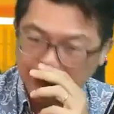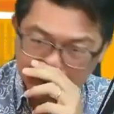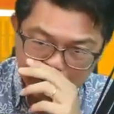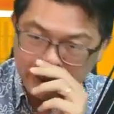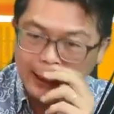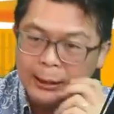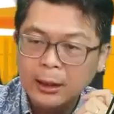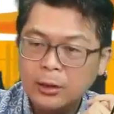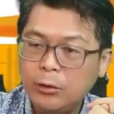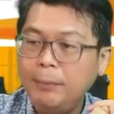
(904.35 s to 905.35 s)
But other than
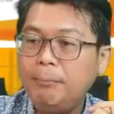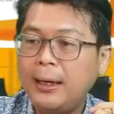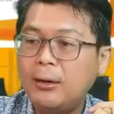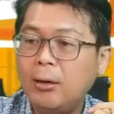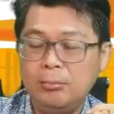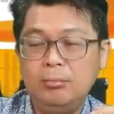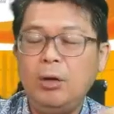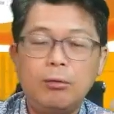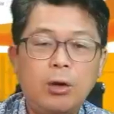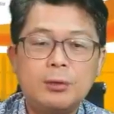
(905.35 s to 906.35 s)
that, green
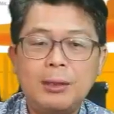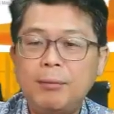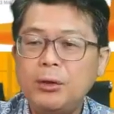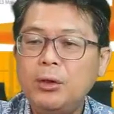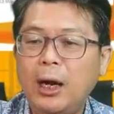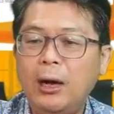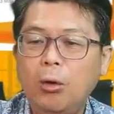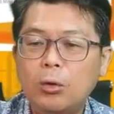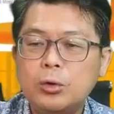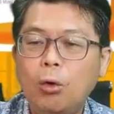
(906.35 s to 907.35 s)
Pentagon, of course, some of
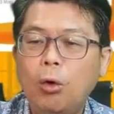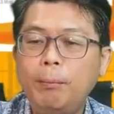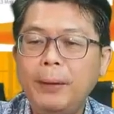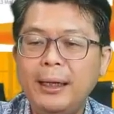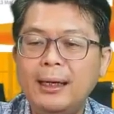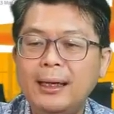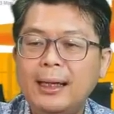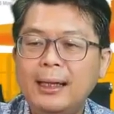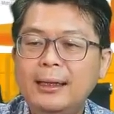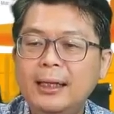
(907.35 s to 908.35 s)
you are also
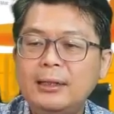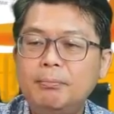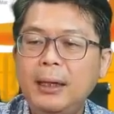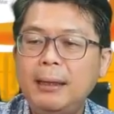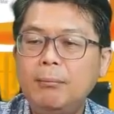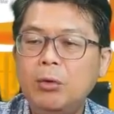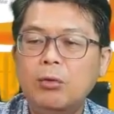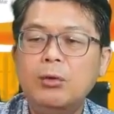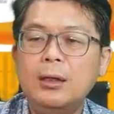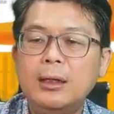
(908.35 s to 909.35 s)
hoping that this big
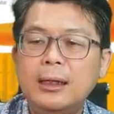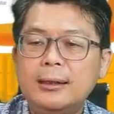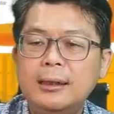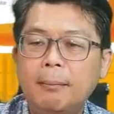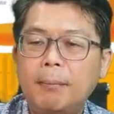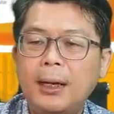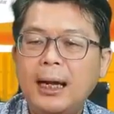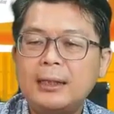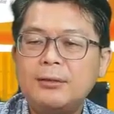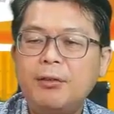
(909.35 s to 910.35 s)
move is the
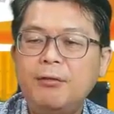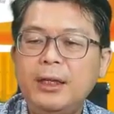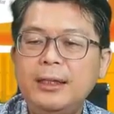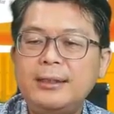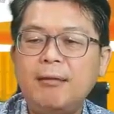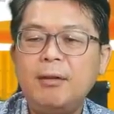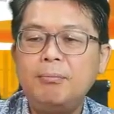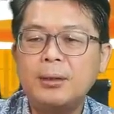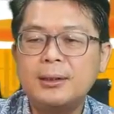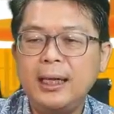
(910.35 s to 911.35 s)
plus
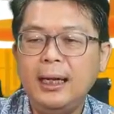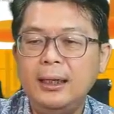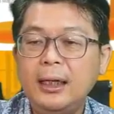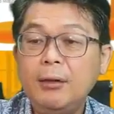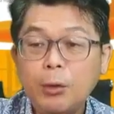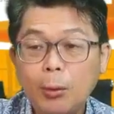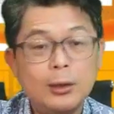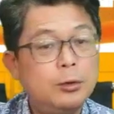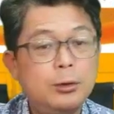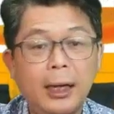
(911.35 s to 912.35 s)
57%.
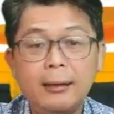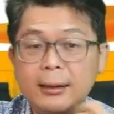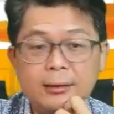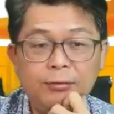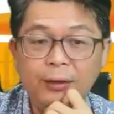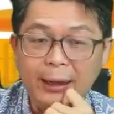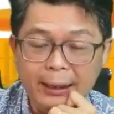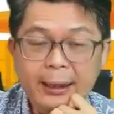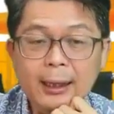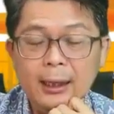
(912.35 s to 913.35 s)
If you want to do that, that's
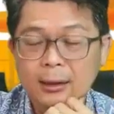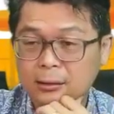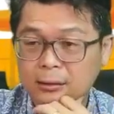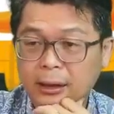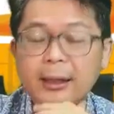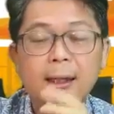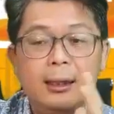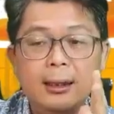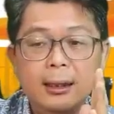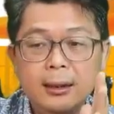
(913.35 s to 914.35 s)
fine,
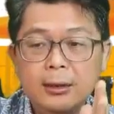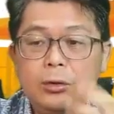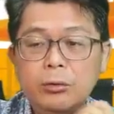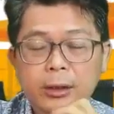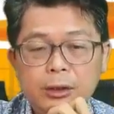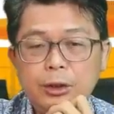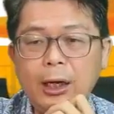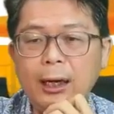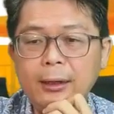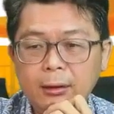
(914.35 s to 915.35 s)
right? Learn to
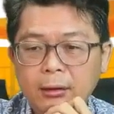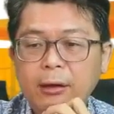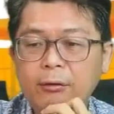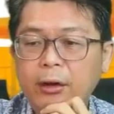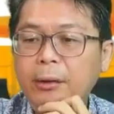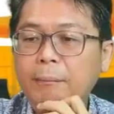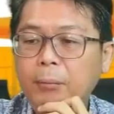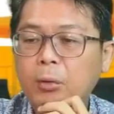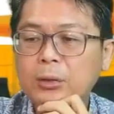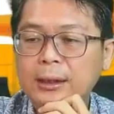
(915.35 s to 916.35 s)
read the chart, all right?
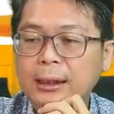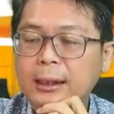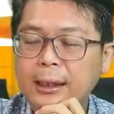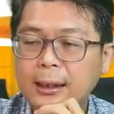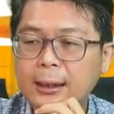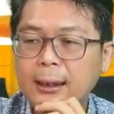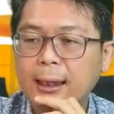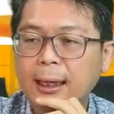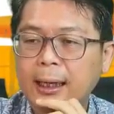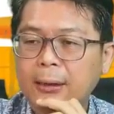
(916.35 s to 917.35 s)
Very important in
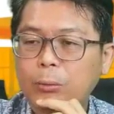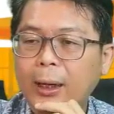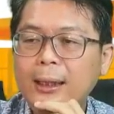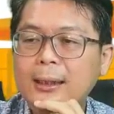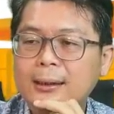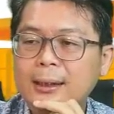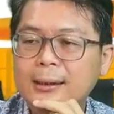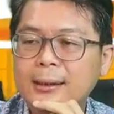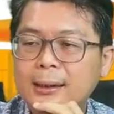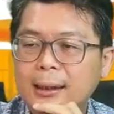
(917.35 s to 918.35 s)
here. And whether
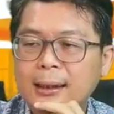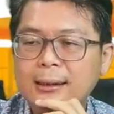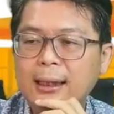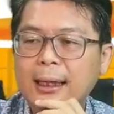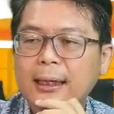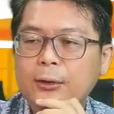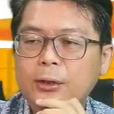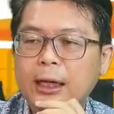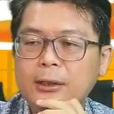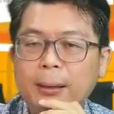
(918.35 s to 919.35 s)
this is
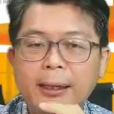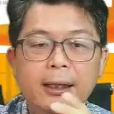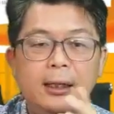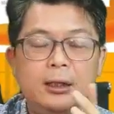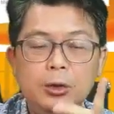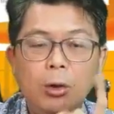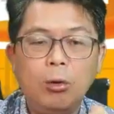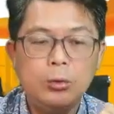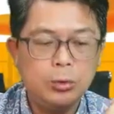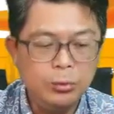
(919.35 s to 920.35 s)
likely to test back here,
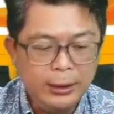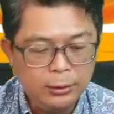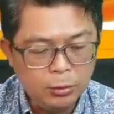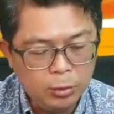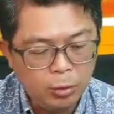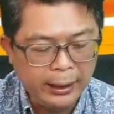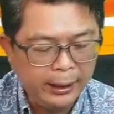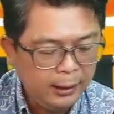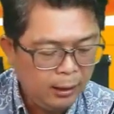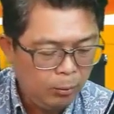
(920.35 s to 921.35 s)
you also need to
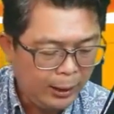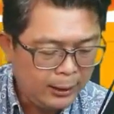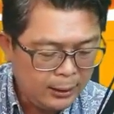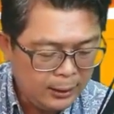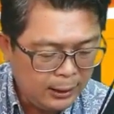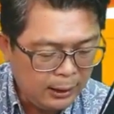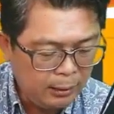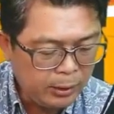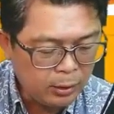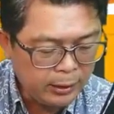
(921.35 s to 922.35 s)
look at
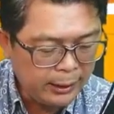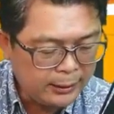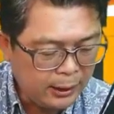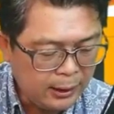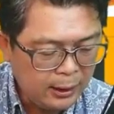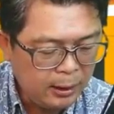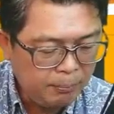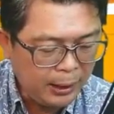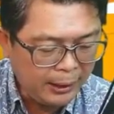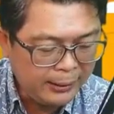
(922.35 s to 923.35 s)
whether we're going to get
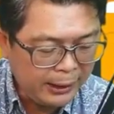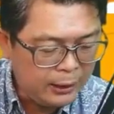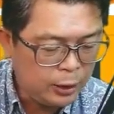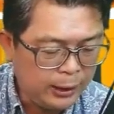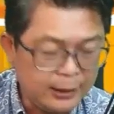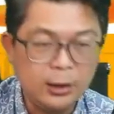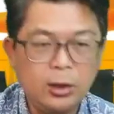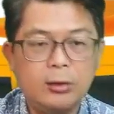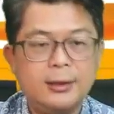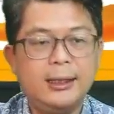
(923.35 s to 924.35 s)
plantation
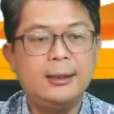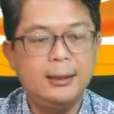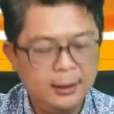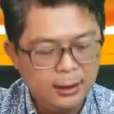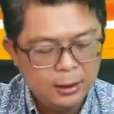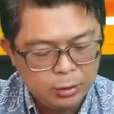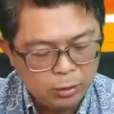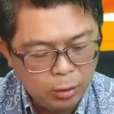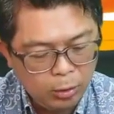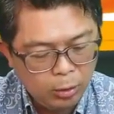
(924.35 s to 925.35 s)
as a hot sector.
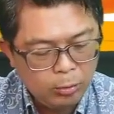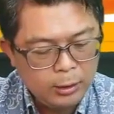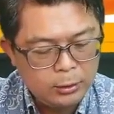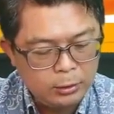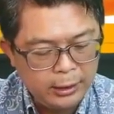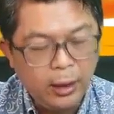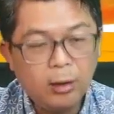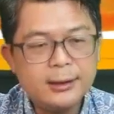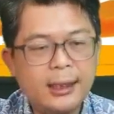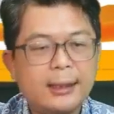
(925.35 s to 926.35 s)
So go over
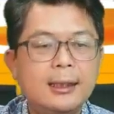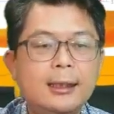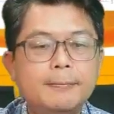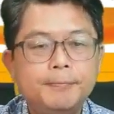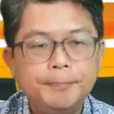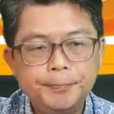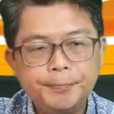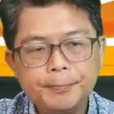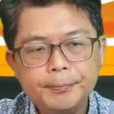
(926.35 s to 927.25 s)
to the hot sector.